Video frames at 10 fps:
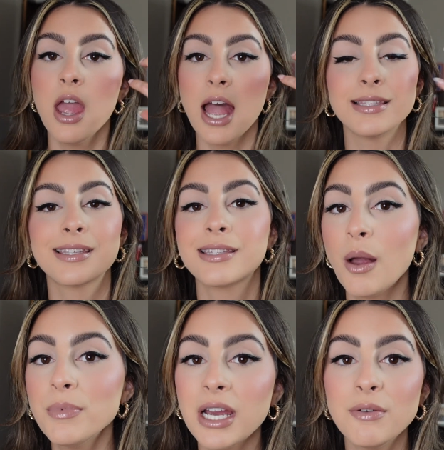and
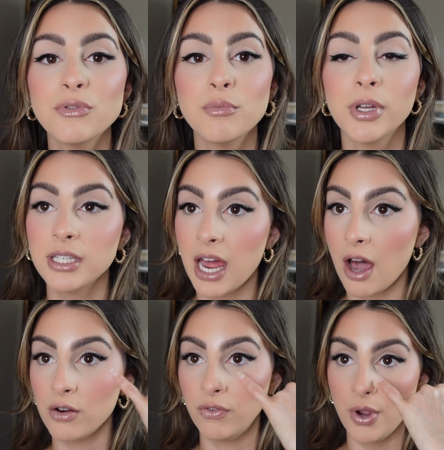sometimes you blend it
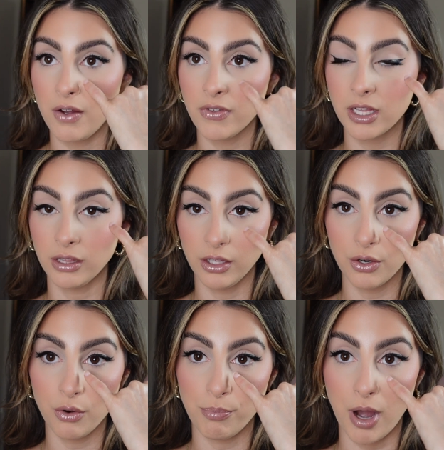out, if you have like
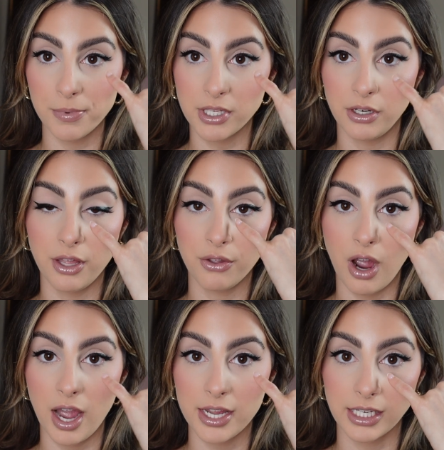little bumps underneath your
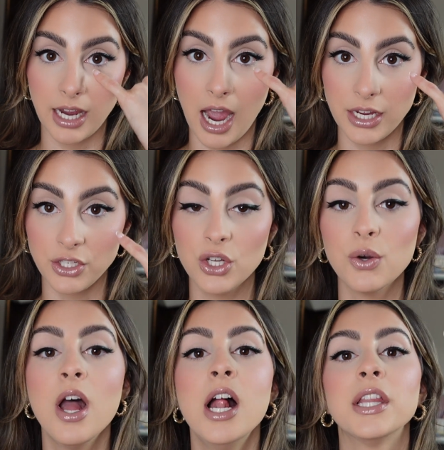eyes like I
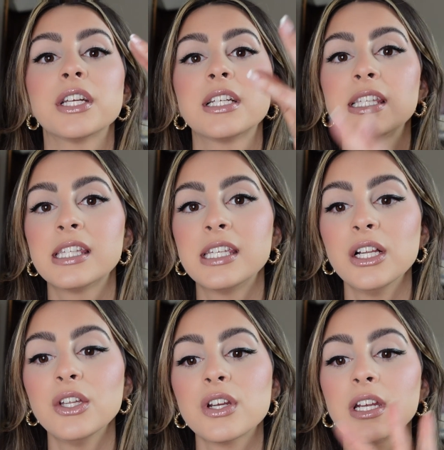do, the
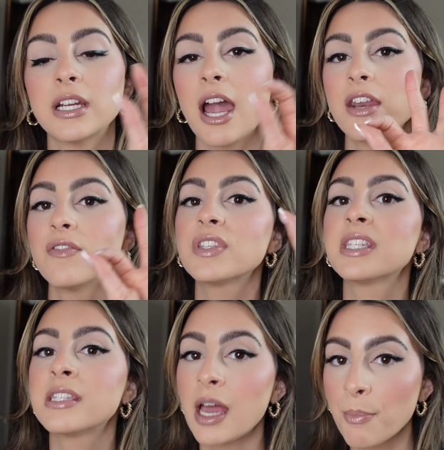concealer can kind of
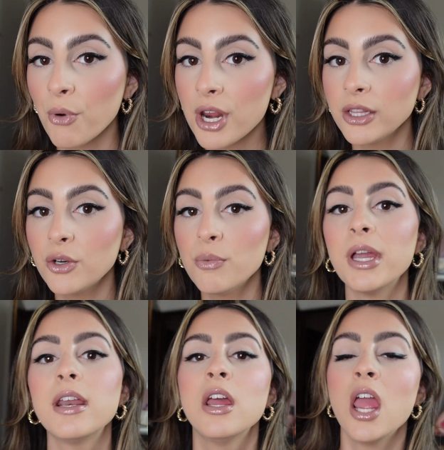separate a little
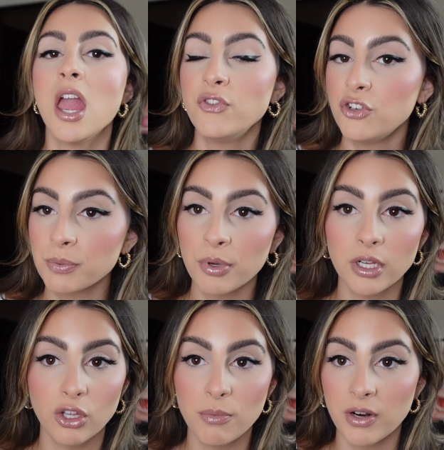bit. If you just put a
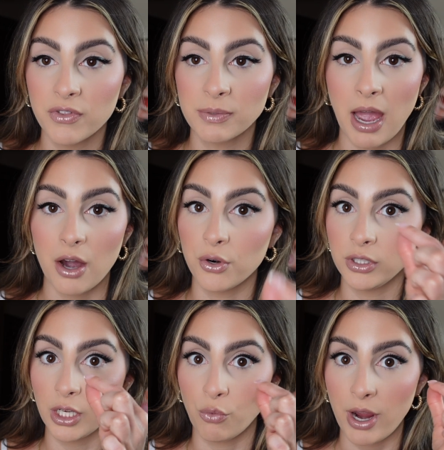little bit of this powder
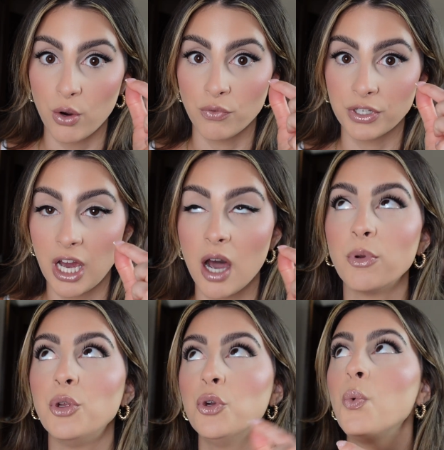like right over top,
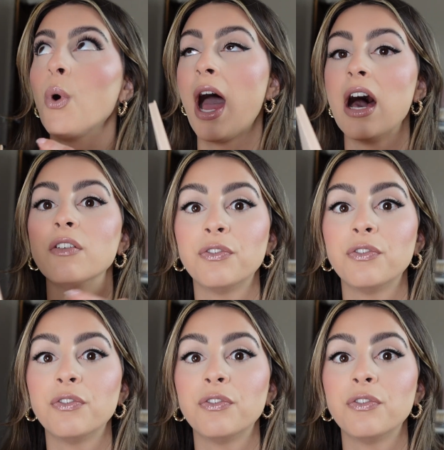you will have